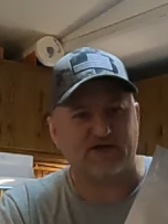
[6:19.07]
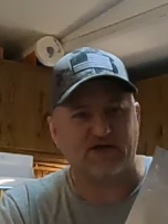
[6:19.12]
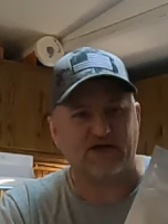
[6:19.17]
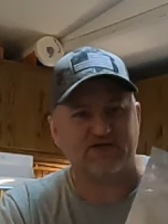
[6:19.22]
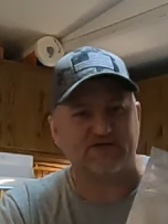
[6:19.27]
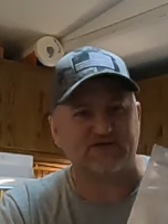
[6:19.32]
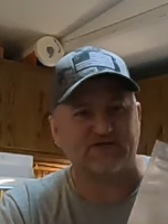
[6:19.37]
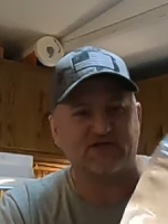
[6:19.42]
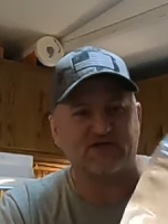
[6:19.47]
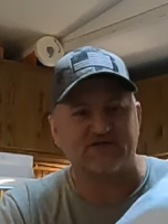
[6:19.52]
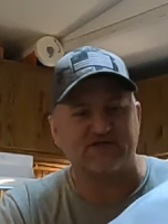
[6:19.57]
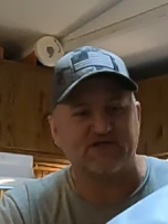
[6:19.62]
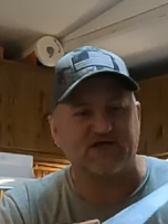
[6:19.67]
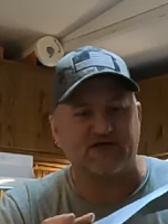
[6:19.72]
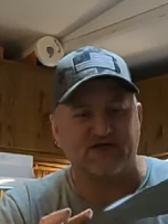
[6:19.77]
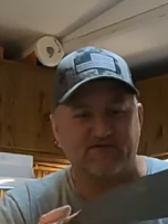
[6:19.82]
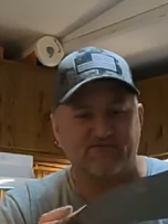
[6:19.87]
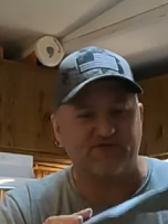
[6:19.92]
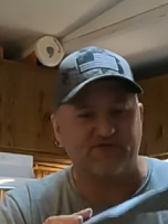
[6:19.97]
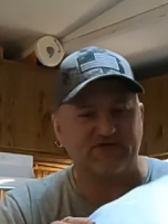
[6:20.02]
Uh, I just got to
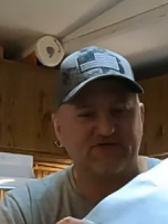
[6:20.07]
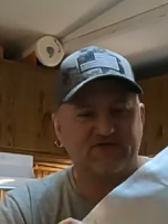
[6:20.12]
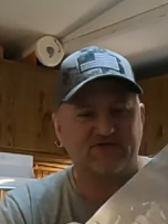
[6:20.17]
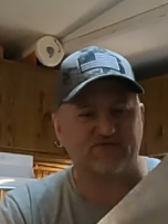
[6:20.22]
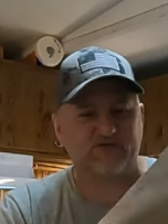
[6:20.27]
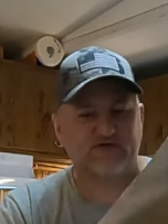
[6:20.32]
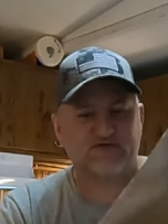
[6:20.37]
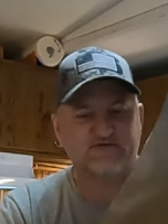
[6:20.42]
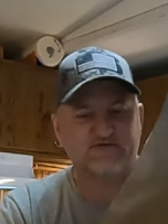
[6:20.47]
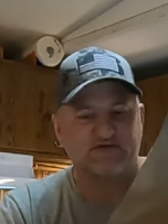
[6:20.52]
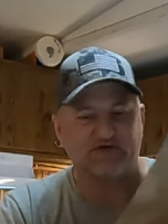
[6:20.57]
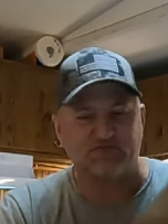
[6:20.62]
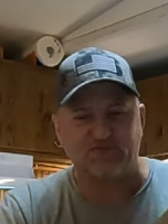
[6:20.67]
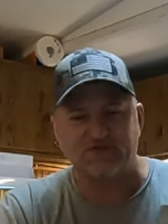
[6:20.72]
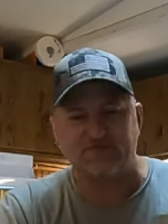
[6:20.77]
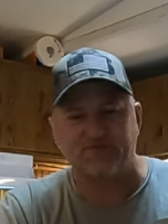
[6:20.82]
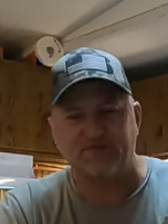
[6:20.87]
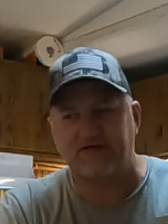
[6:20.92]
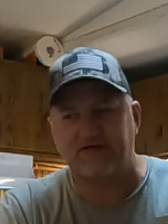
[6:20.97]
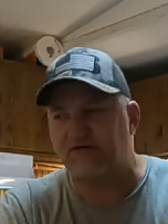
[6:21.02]
say, it, it just feels so
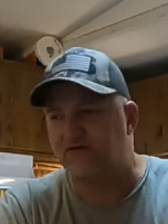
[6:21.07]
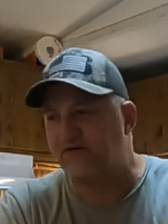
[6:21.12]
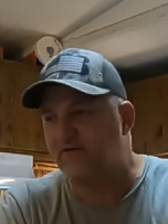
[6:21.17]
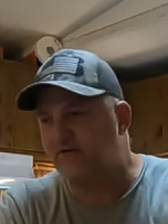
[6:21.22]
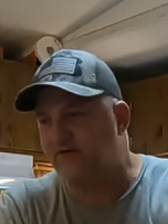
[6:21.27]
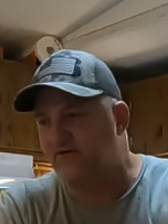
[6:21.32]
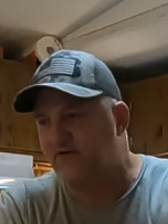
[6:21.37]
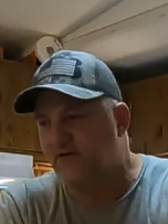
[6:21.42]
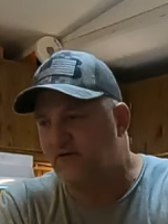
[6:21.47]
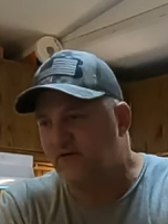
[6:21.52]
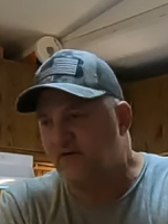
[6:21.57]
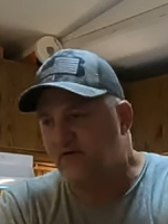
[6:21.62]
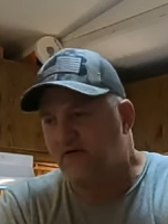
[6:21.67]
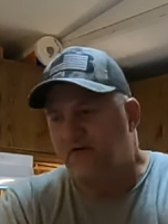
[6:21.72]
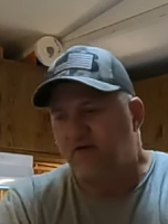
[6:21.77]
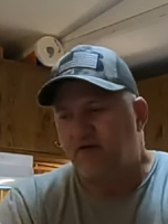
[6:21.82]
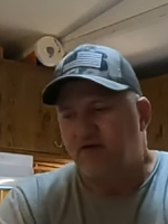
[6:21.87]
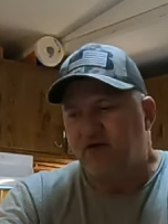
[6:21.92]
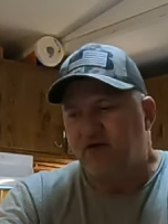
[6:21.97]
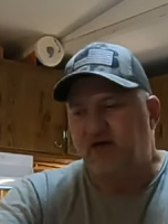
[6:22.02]
much better.
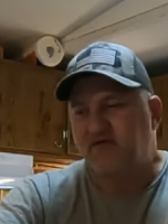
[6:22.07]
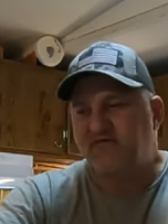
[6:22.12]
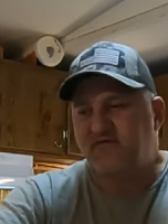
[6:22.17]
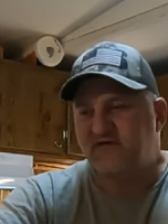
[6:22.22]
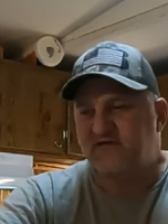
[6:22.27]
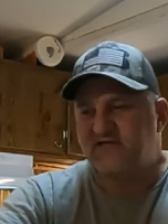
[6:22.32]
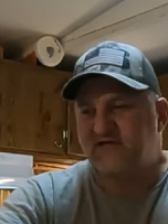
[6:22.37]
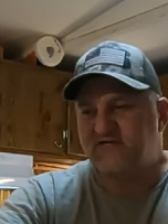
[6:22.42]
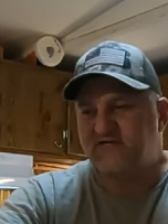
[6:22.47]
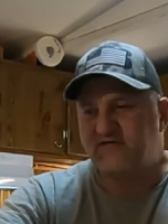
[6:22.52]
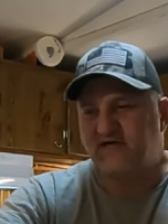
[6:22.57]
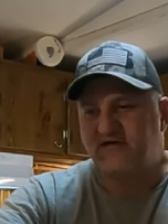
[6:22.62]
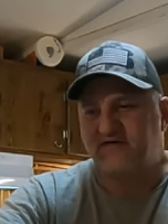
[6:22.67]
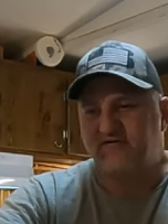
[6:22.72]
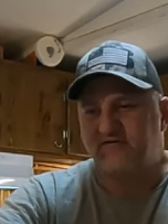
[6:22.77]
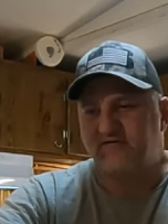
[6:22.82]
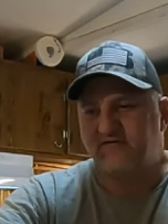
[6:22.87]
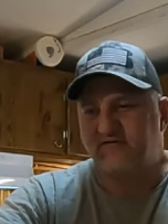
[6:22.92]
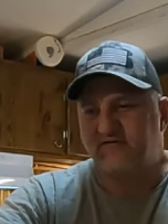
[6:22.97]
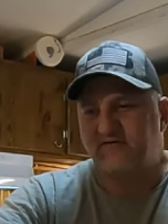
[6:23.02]
Even these things right
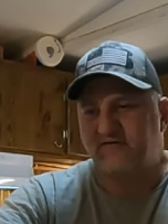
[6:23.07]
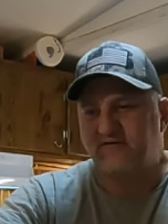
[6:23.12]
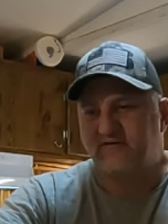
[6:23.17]
here.